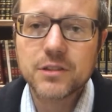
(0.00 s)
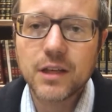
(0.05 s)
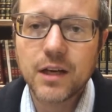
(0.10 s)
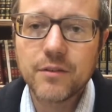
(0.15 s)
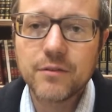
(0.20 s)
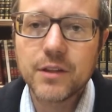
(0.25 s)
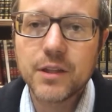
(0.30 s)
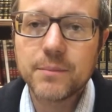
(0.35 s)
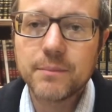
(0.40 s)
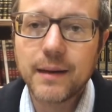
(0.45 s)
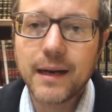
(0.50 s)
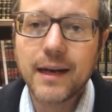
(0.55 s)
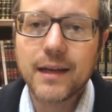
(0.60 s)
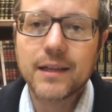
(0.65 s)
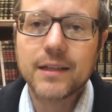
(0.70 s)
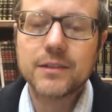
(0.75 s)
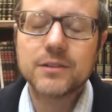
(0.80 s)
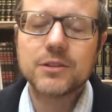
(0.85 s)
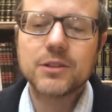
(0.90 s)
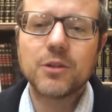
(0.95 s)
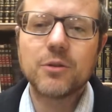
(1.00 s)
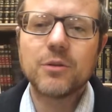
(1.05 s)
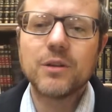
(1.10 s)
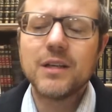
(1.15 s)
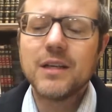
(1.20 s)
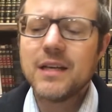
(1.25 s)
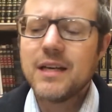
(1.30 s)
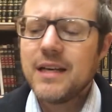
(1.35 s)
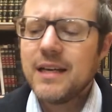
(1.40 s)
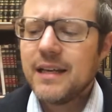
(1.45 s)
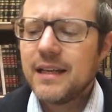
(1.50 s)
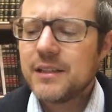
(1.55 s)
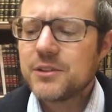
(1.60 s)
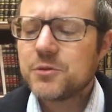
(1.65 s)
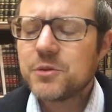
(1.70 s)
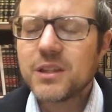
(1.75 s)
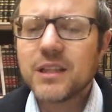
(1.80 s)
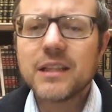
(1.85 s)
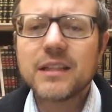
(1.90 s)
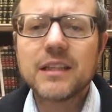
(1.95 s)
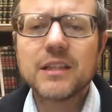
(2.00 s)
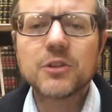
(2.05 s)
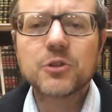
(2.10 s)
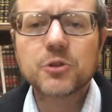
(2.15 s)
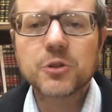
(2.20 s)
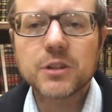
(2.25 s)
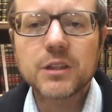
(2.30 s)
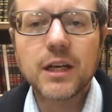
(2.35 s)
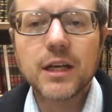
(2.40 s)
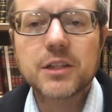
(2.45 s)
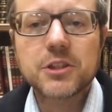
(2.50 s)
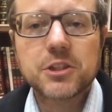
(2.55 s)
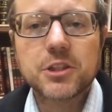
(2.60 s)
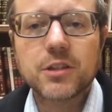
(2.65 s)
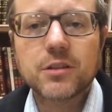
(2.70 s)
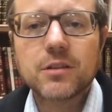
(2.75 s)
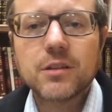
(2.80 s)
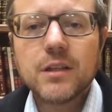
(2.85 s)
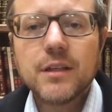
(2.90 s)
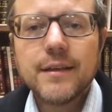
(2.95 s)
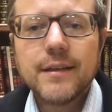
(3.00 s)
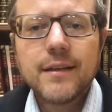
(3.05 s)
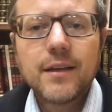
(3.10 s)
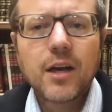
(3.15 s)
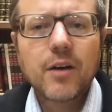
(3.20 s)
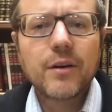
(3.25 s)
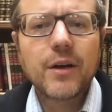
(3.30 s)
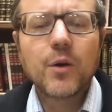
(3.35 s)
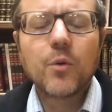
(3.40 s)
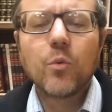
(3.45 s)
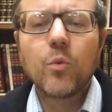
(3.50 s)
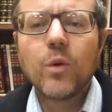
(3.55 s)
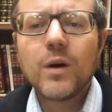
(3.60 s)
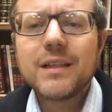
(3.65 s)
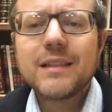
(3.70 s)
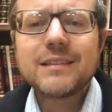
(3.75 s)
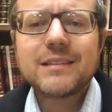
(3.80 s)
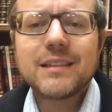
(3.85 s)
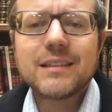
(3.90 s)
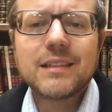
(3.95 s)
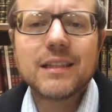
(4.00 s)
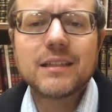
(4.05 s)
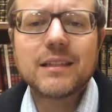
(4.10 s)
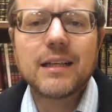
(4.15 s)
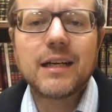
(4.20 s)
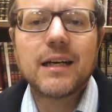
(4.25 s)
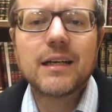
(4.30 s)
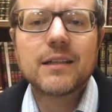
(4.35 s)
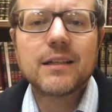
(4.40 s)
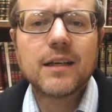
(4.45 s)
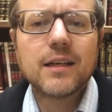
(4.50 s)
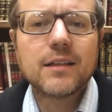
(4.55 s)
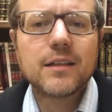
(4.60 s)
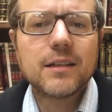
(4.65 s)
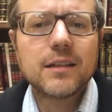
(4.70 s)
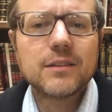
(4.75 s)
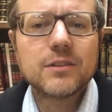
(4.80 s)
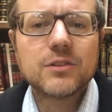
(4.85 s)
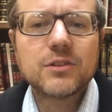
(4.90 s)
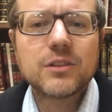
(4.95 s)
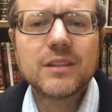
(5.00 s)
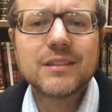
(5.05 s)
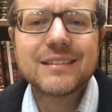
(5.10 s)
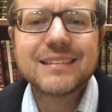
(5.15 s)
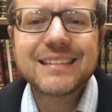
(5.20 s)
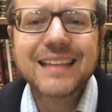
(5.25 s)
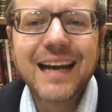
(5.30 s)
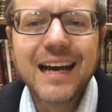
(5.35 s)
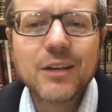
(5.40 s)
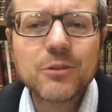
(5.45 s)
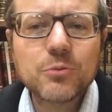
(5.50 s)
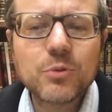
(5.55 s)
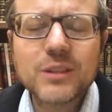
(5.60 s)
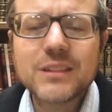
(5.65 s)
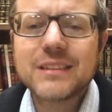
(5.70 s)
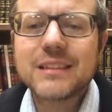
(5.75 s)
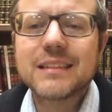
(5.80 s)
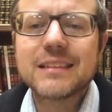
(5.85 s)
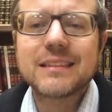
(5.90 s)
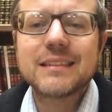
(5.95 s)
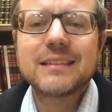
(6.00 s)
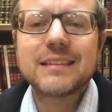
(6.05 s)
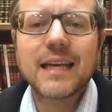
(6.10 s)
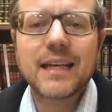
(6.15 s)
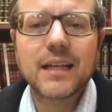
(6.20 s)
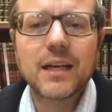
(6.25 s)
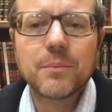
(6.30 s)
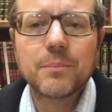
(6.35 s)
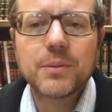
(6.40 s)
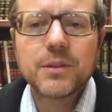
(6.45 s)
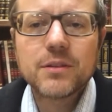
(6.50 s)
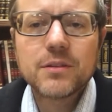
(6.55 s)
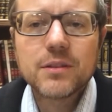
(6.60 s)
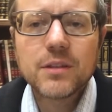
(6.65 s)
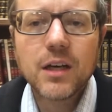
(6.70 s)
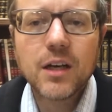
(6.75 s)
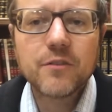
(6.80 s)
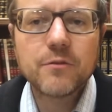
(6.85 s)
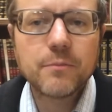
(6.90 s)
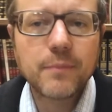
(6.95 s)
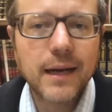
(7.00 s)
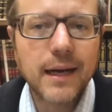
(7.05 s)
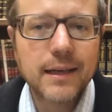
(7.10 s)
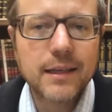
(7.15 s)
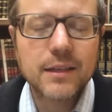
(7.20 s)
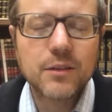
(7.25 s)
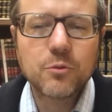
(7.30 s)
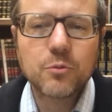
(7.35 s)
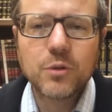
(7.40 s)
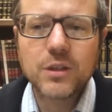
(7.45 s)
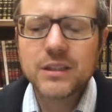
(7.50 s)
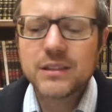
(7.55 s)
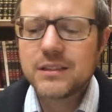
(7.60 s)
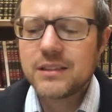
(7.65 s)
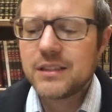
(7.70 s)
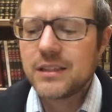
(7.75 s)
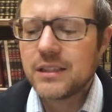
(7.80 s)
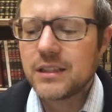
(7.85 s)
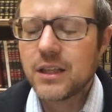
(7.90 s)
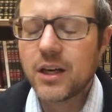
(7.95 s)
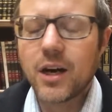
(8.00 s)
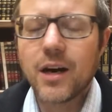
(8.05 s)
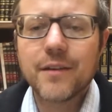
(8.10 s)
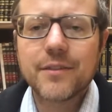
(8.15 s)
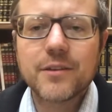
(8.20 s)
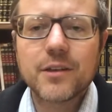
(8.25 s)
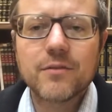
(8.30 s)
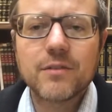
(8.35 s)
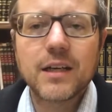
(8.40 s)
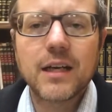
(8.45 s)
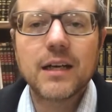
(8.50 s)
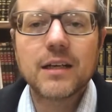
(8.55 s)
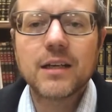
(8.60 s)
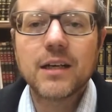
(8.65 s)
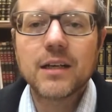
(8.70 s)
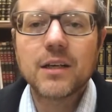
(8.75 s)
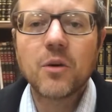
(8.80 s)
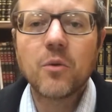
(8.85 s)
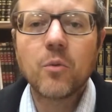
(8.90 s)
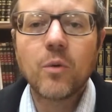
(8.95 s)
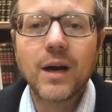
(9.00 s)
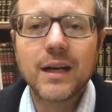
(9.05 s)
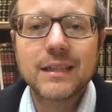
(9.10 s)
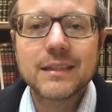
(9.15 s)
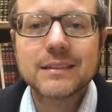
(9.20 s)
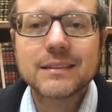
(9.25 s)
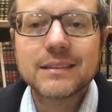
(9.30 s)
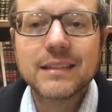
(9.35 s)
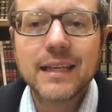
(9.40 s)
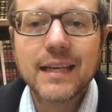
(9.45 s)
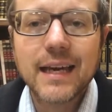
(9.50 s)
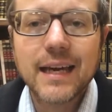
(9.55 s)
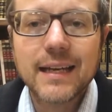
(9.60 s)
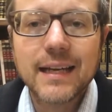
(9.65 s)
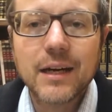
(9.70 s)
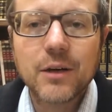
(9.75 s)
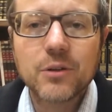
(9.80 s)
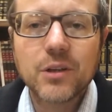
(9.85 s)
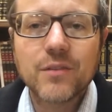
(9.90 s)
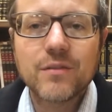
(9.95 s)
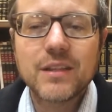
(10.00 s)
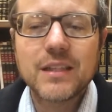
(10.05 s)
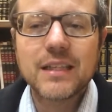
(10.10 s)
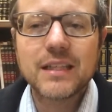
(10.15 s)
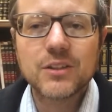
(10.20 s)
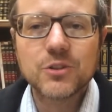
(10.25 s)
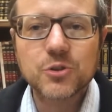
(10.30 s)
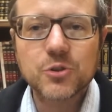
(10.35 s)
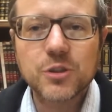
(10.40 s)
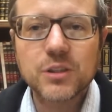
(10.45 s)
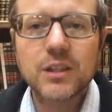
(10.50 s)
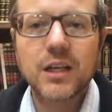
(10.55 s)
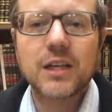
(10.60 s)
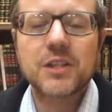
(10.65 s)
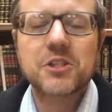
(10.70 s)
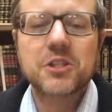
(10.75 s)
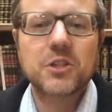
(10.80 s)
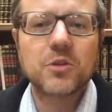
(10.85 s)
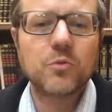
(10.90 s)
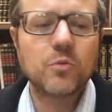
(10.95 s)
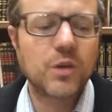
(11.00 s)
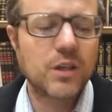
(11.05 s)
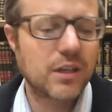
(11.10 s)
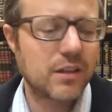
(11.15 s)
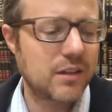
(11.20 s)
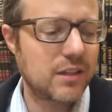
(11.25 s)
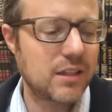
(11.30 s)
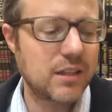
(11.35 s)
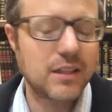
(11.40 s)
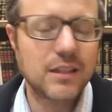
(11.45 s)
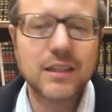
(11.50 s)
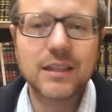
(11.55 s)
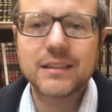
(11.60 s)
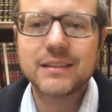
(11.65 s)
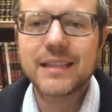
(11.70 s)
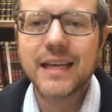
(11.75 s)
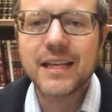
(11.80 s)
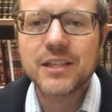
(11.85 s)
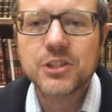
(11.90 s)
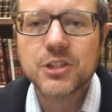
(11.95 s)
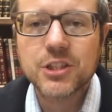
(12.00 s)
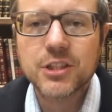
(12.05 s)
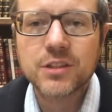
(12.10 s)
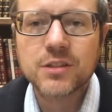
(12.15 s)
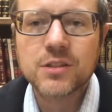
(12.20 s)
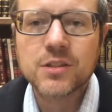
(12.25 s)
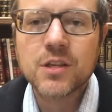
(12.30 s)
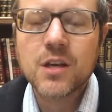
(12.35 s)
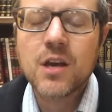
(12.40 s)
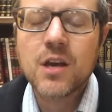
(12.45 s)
of the Maggid. So it's really the introduction. All right, what is it that the Haggadah what's the setup of Maggid? What does the author of the Haggadah want us to get out of the introduction? What are the tensions?